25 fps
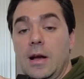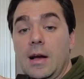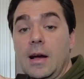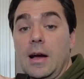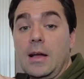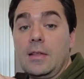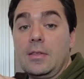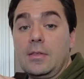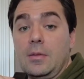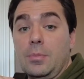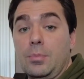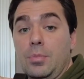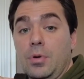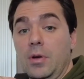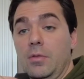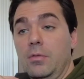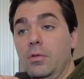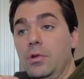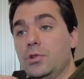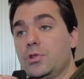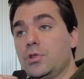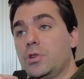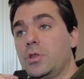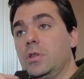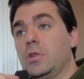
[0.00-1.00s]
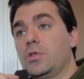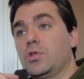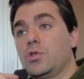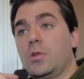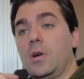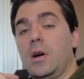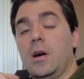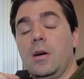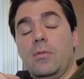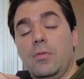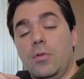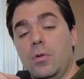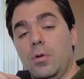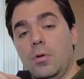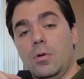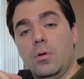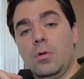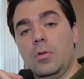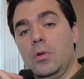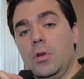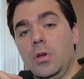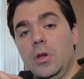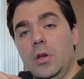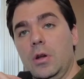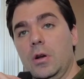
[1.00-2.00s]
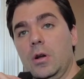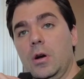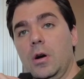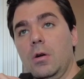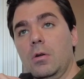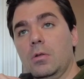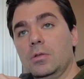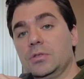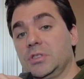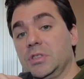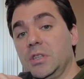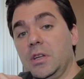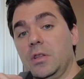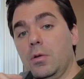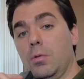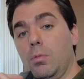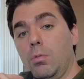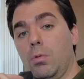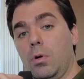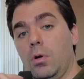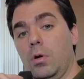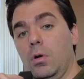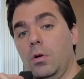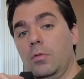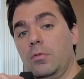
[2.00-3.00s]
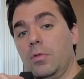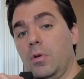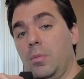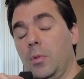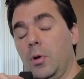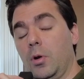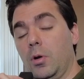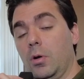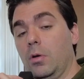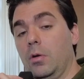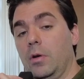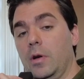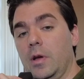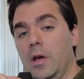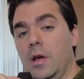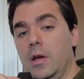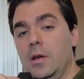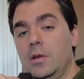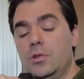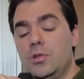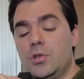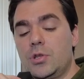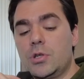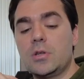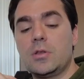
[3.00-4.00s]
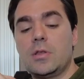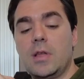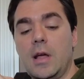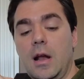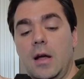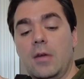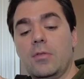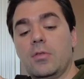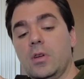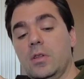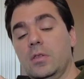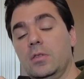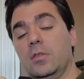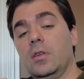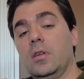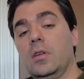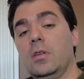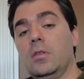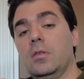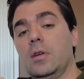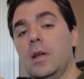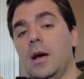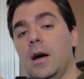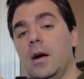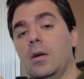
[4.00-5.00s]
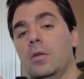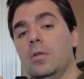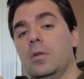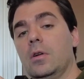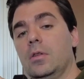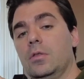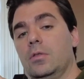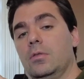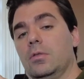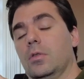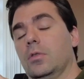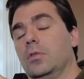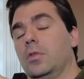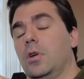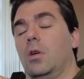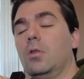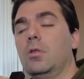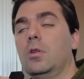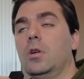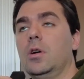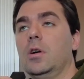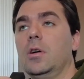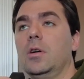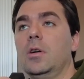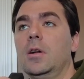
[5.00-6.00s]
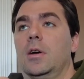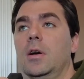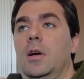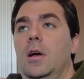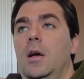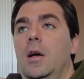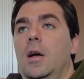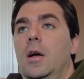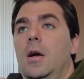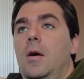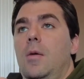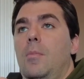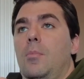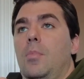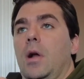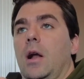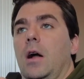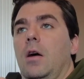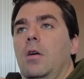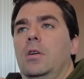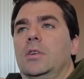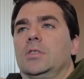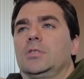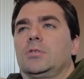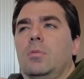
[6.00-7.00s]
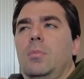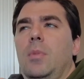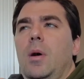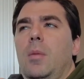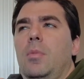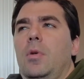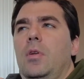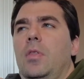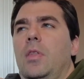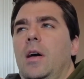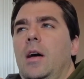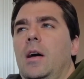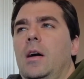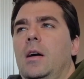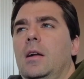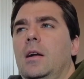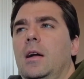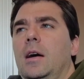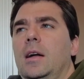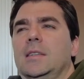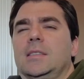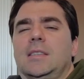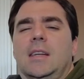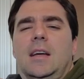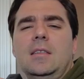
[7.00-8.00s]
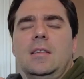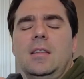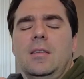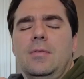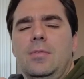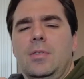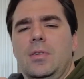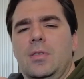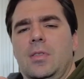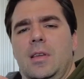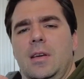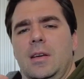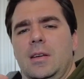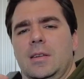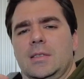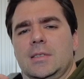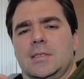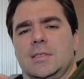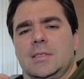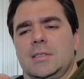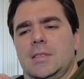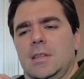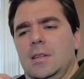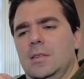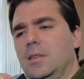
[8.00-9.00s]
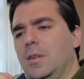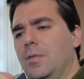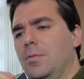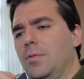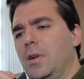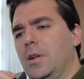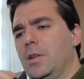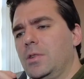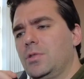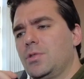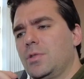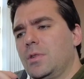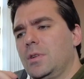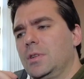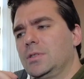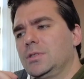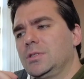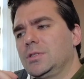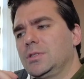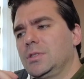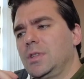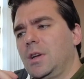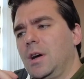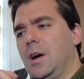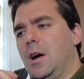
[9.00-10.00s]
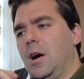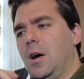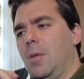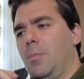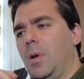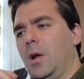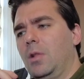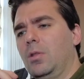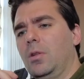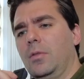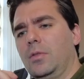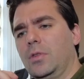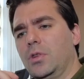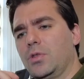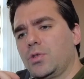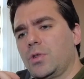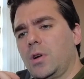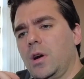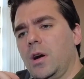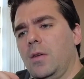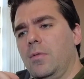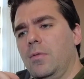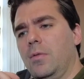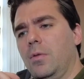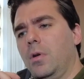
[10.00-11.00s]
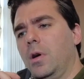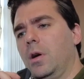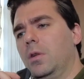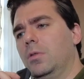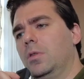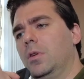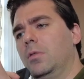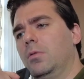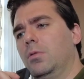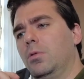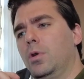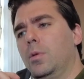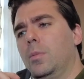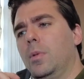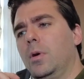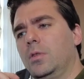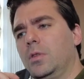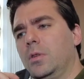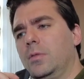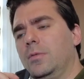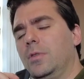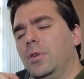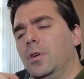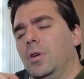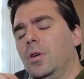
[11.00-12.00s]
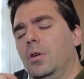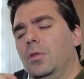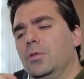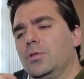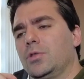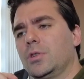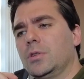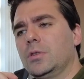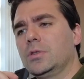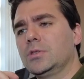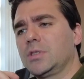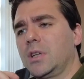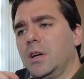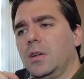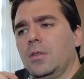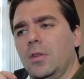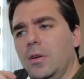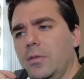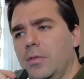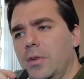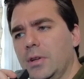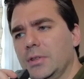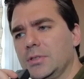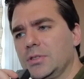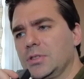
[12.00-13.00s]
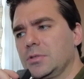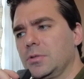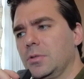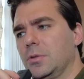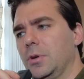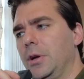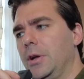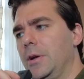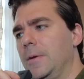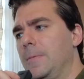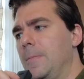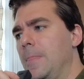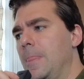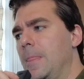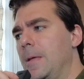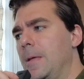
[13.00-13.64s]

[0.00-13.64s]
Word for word: I got the privilege to travel, you know, see the world from an early age that I've continued now into adulthood. But I always remember that I just had different things, different interests. Um, I love to travel. I love learning about different cultures. I love history.